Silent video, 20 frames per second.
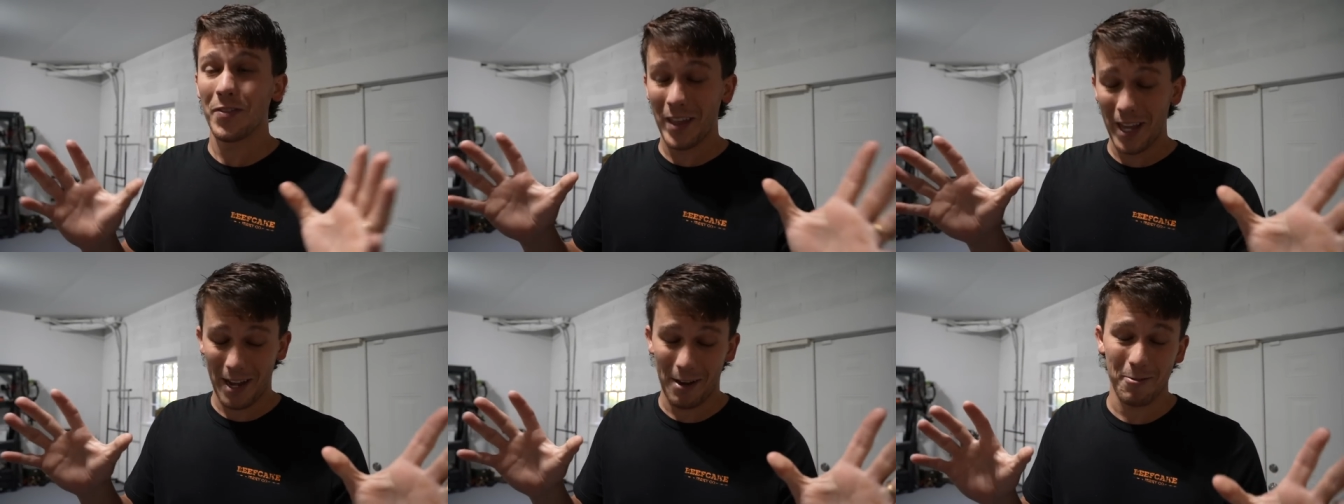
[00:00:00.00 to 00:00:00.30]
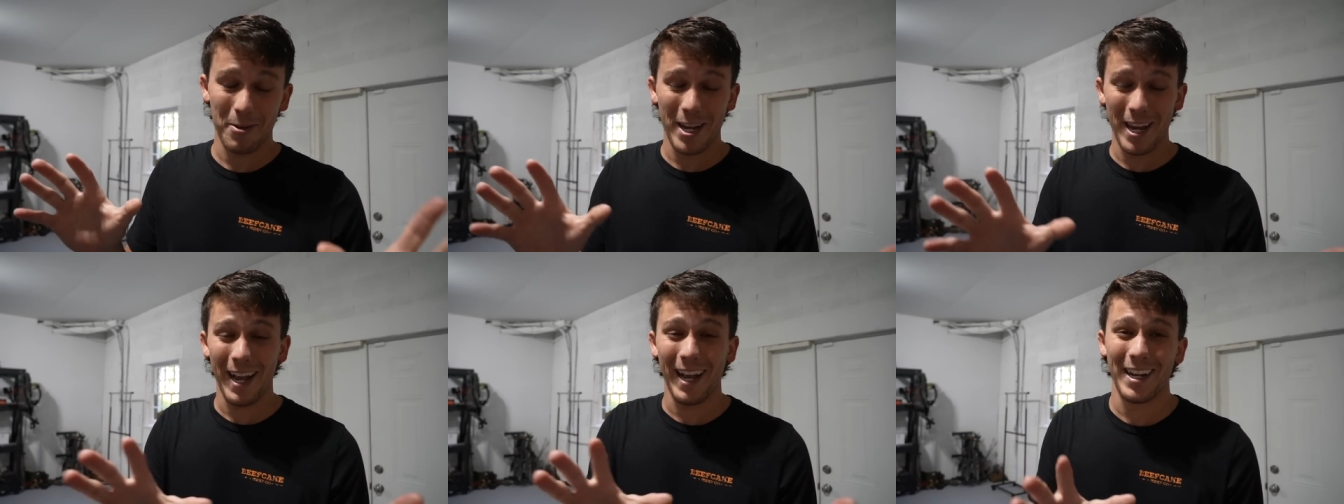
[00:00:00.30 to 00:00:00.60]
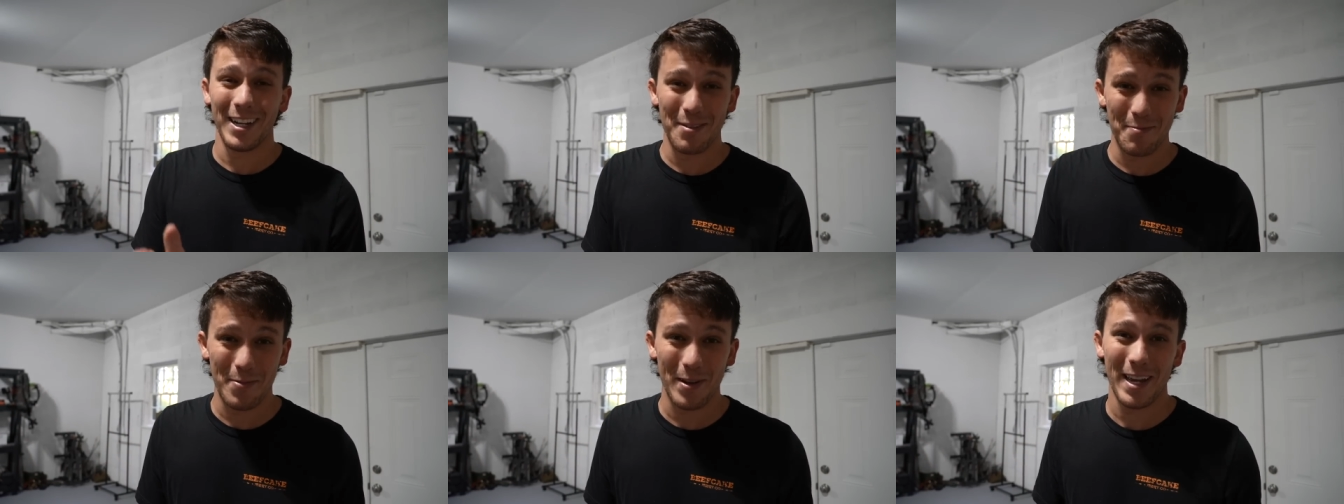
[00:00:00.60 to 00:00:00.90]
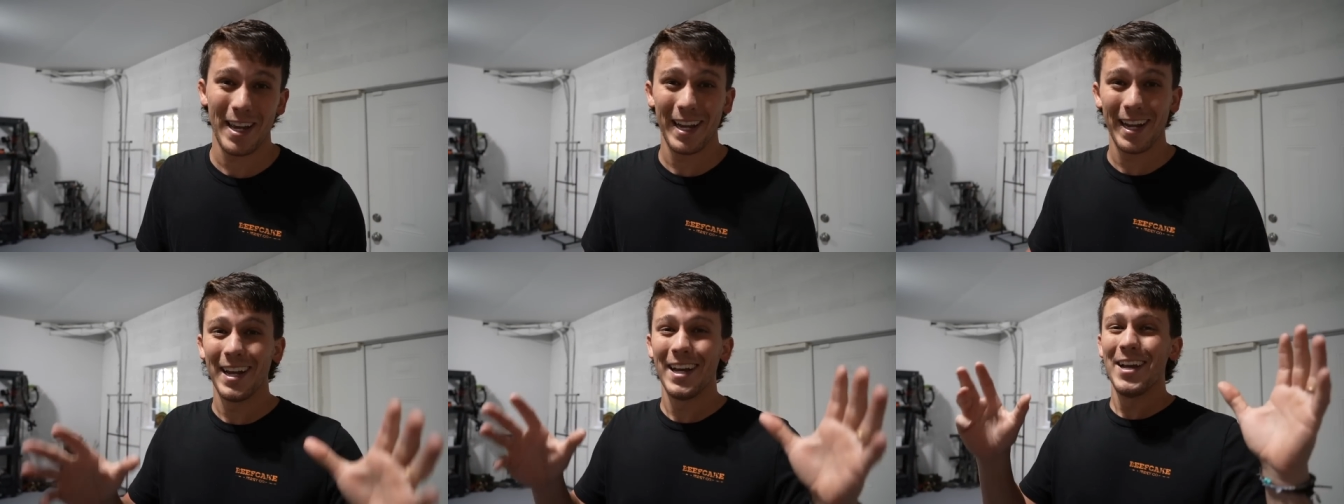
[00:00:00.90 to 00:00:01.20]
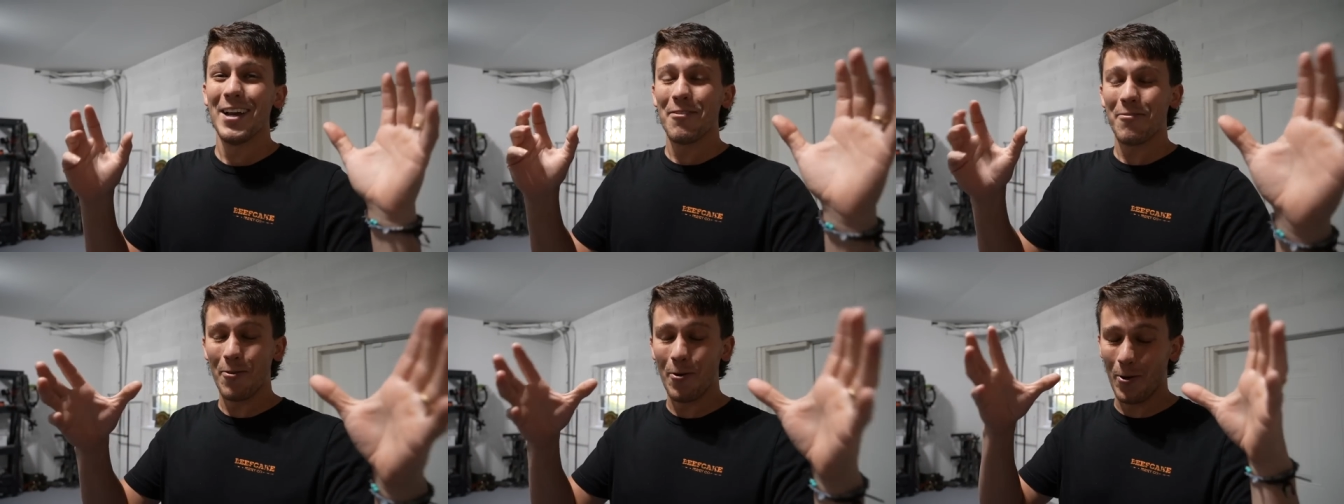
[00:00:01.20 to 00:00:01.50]
that we had to pay
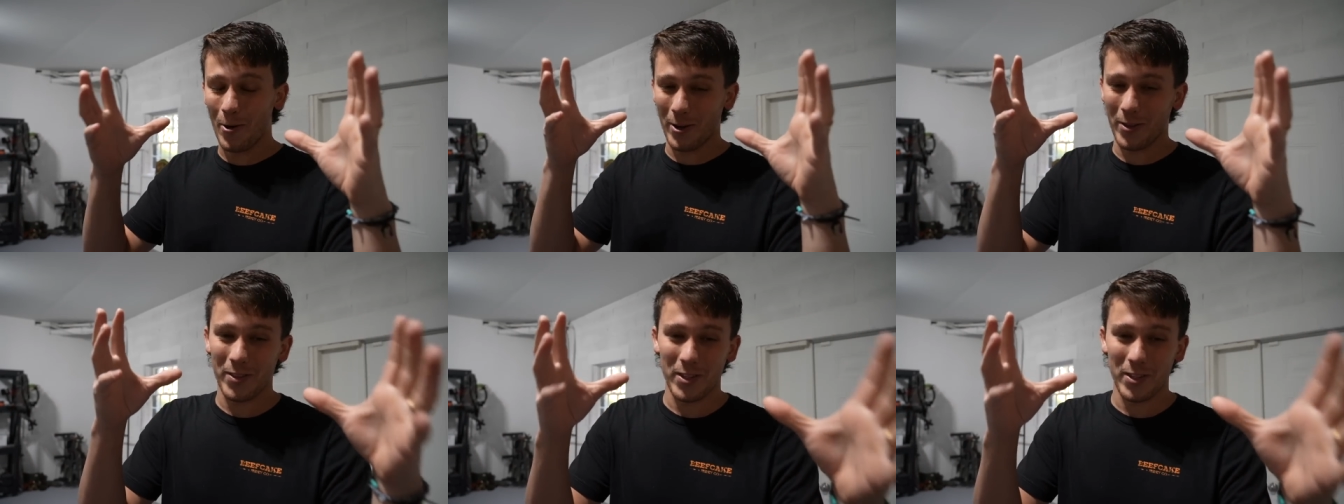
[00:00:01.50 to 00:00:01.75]
for